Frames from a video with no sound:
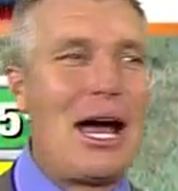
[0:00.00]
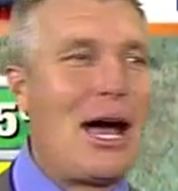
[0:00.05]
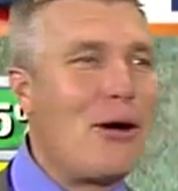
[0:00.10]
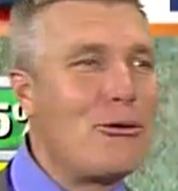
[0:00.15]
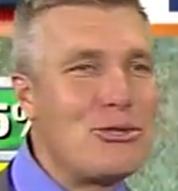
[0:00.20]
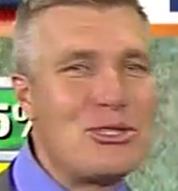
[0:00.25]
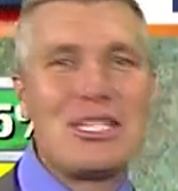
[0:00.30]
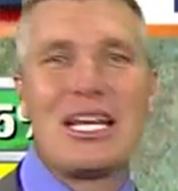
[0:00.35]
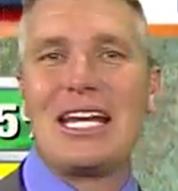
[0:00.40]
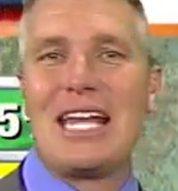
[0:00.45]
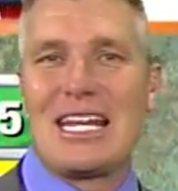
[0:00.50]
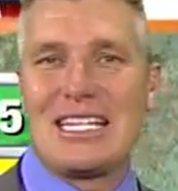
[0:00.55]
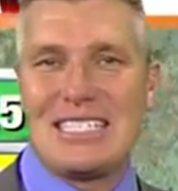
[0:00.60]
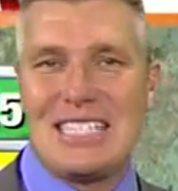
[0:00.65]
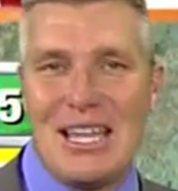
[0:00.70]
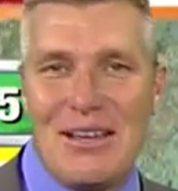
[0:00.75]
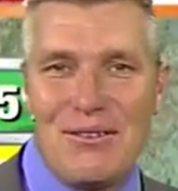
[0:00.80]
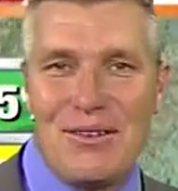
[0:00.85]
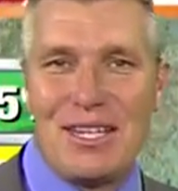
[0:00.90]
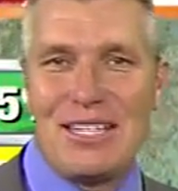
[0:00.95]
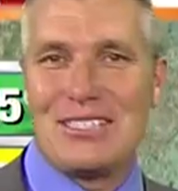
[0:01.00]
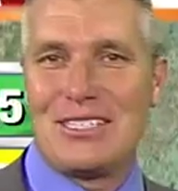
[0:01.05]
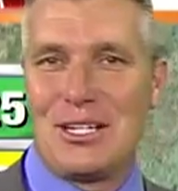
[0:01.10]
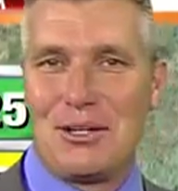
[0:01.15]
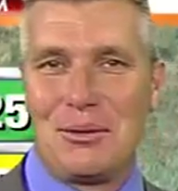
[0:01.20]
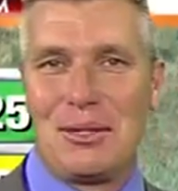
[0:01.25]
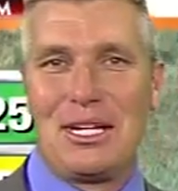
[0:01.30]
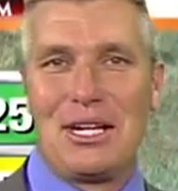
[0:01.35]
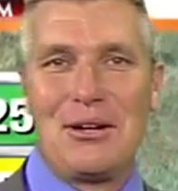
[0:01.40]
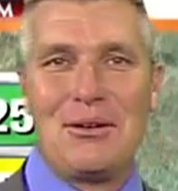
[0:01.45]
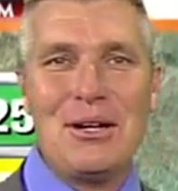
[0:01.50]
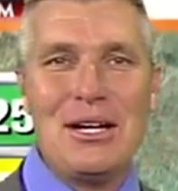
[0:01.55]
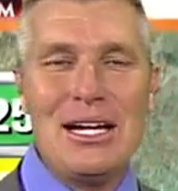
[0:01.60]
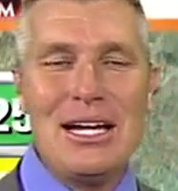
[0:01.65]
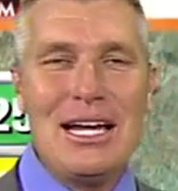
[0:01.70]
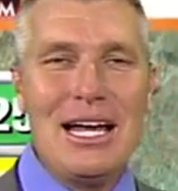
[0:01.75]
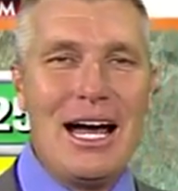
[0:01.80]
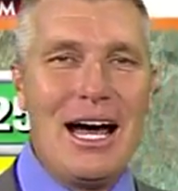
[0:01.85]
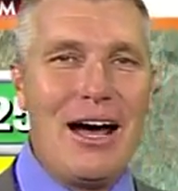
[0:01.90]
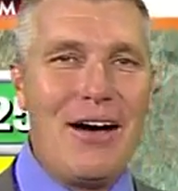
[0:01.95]
Outside activities. There we go.
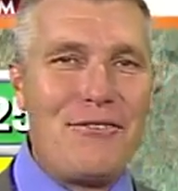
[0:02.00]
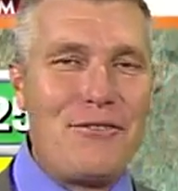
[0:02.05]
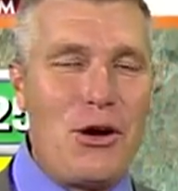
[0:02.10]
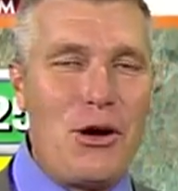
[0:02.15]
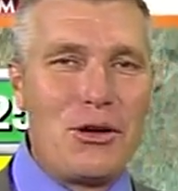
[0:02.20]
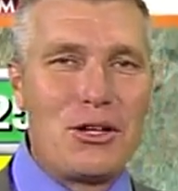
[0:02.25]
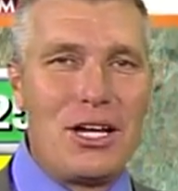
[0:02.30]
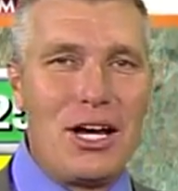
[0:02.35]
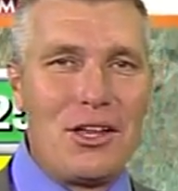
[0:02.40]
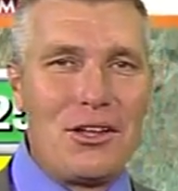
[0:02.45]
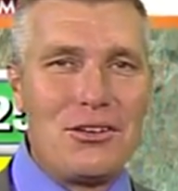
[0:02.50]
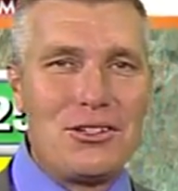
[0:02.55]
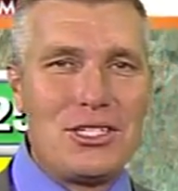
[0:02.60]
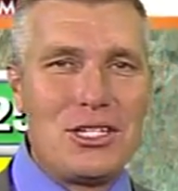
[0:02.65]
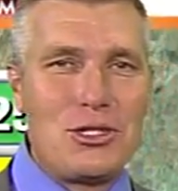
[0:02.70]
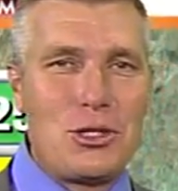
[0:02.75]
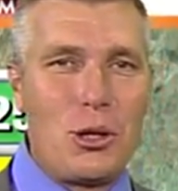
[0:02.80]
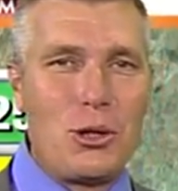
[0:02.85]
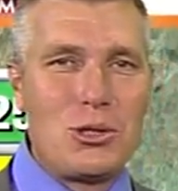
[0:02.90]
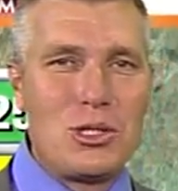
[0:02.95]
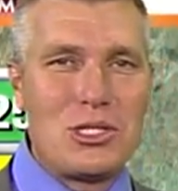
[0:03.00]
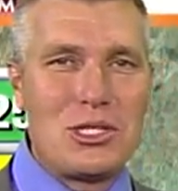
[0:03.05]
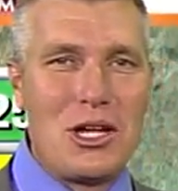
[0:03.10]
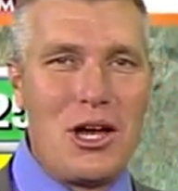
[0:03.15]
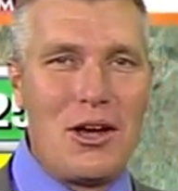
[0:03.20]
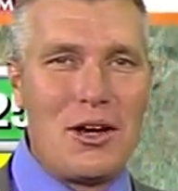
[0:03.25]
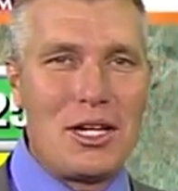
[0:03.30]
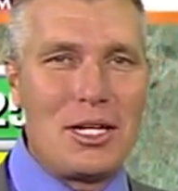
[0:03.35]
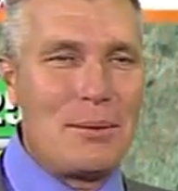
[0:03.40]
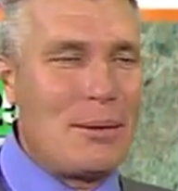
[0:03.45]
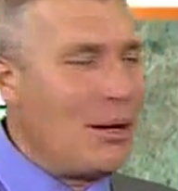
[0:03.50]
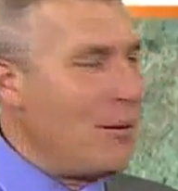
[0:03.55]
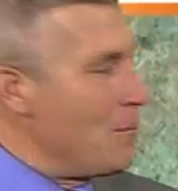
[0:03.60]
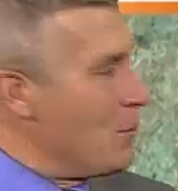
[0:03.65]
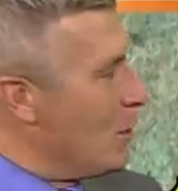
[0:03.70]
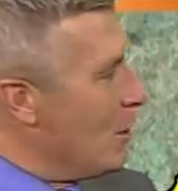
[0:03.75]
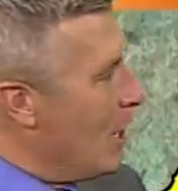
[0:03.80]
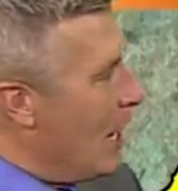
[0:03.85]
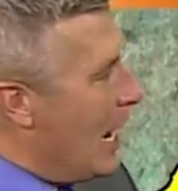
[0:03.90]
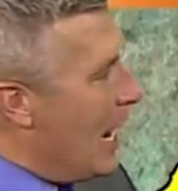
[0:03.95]
Uh, fall colors that George is talking
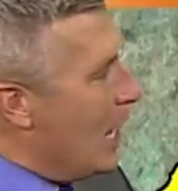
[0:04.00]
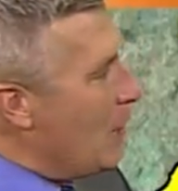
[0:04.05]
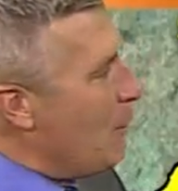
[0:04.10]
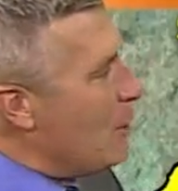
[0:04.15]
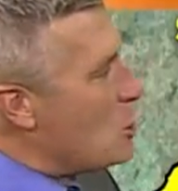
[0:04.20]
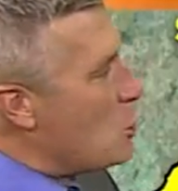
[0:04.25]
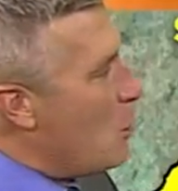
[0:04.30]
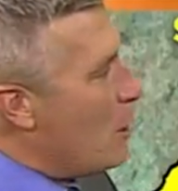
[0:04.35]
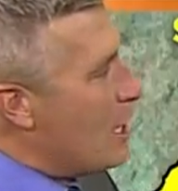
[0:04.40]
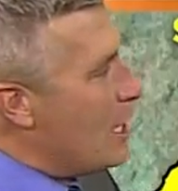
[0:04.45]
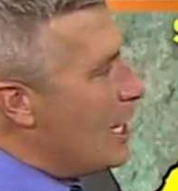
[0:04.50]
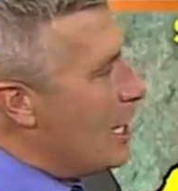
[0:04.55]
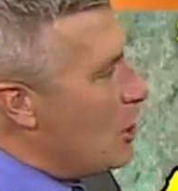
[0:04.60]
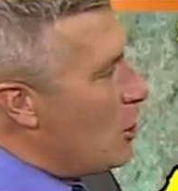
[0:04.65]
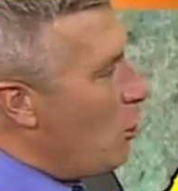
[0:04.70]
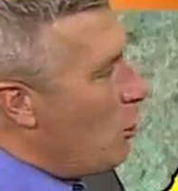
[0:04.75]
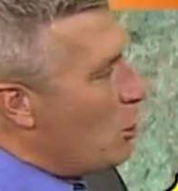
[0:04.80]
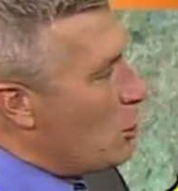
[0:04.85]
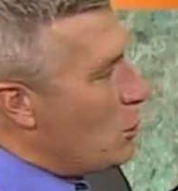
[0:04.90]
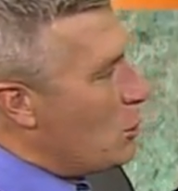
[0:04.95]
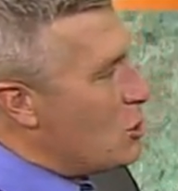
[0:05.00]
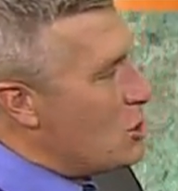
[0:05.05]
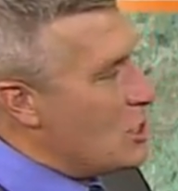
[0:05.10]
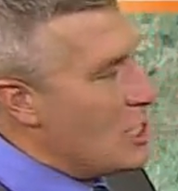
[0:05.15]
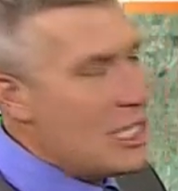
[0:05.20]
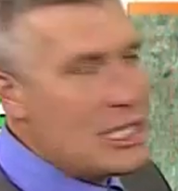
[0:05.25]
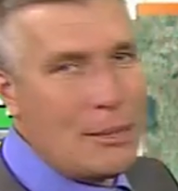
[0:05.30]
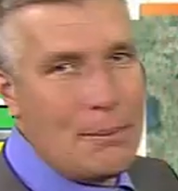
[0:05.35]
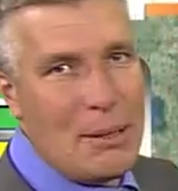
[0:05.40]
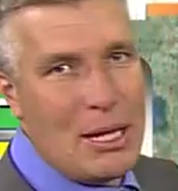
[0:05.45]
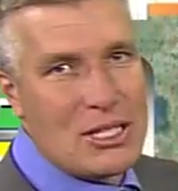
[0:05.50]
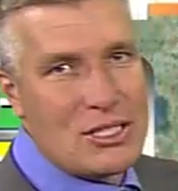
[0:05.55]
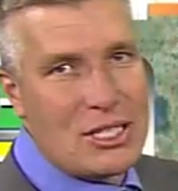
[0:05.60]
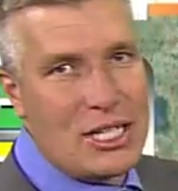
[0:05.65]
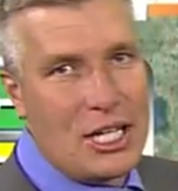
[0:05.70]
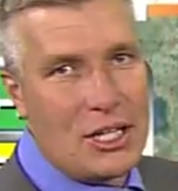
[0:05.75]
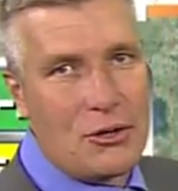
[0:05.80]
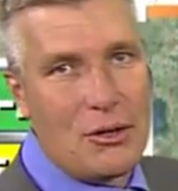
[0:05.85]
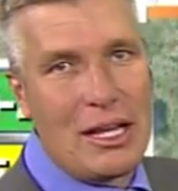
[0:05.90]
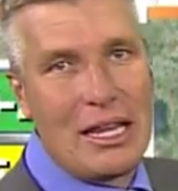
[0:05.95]
about. Highway 29 northward seeing the best
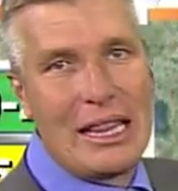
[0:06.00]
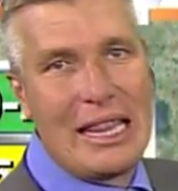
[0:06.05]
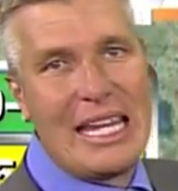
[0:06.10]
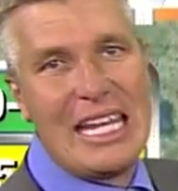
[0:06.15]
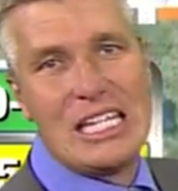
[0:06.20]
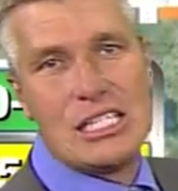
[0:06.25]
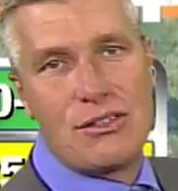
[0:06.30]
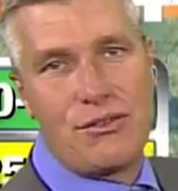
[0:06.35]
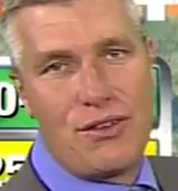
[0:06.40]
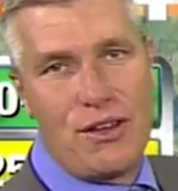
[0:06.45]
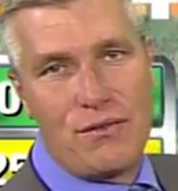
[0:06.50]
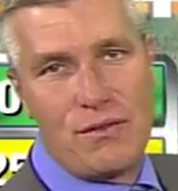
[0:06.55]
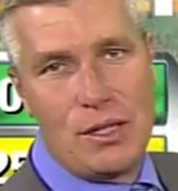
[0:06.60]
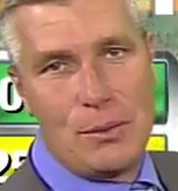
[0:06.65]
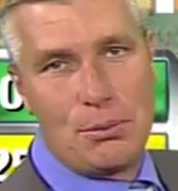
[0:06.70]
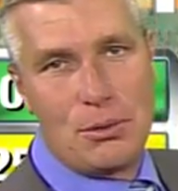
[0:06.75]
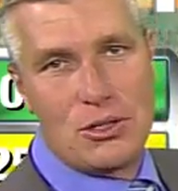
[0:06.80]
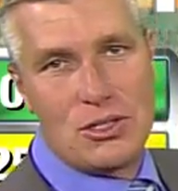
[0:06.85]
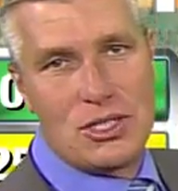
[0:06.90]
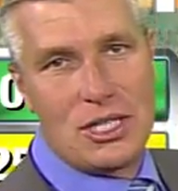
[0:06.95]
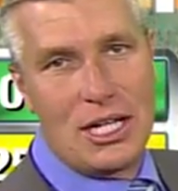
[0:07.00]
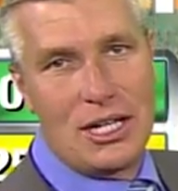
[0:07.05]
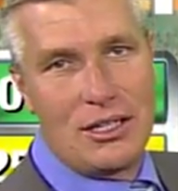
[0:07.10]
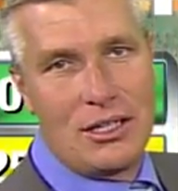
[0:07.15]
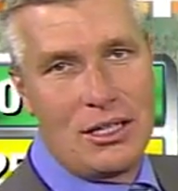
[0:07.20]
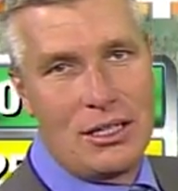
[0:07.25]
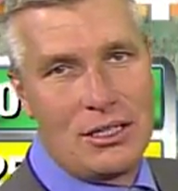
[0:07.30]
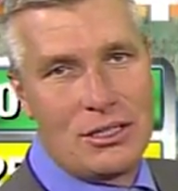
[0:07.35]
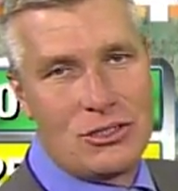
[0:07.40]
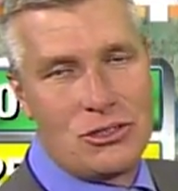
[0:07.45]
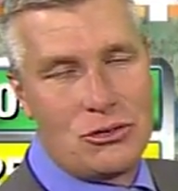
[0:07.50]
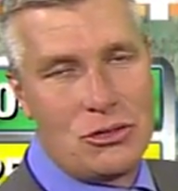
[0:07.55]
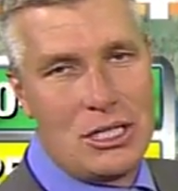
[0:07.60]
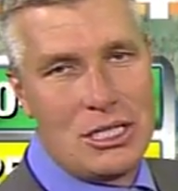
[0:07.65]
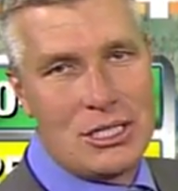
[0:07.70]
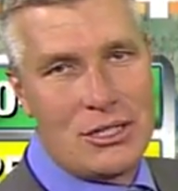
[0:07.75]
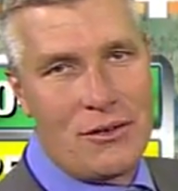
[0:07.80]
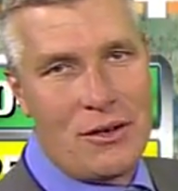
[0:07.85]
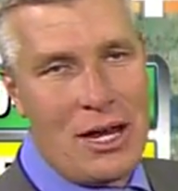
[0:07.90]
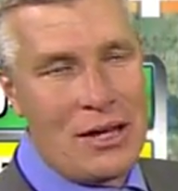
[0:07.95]
color. At least 50% of the
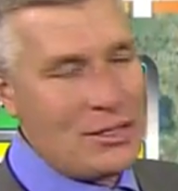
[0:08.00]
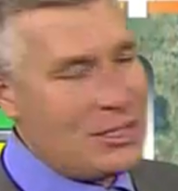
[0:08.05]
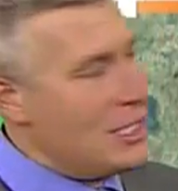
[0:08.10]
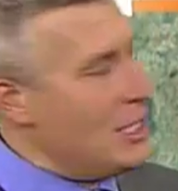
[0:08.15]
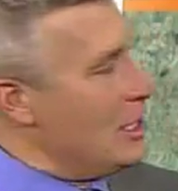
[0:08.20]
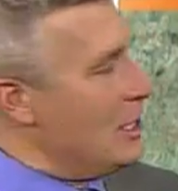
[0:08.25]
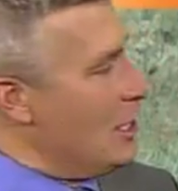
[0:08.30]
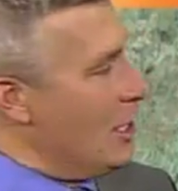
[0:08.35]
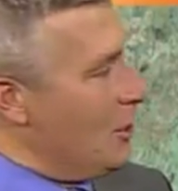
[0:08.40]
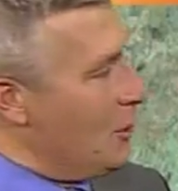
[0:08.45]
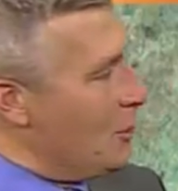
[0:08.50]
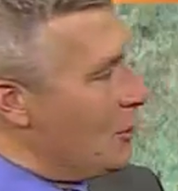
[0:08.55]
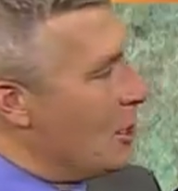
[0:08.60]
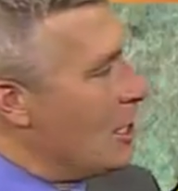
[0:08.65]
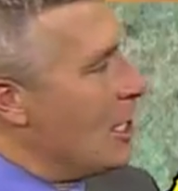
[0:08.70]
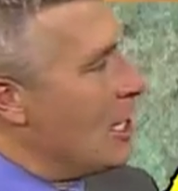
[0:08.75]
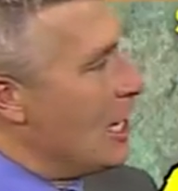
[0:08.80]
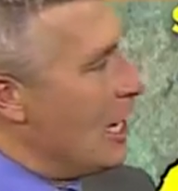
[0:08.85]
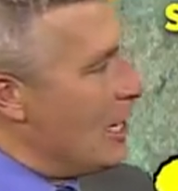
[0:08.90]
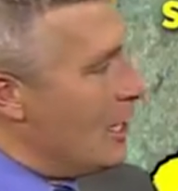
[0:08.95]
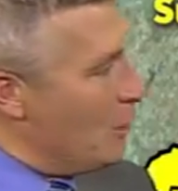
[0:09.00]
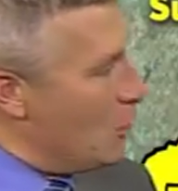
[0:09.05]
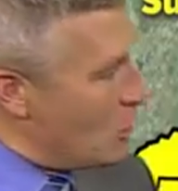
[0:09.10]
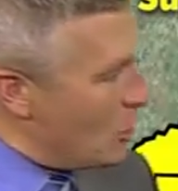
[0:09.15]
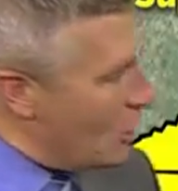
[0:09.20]
trees are seeing color, and then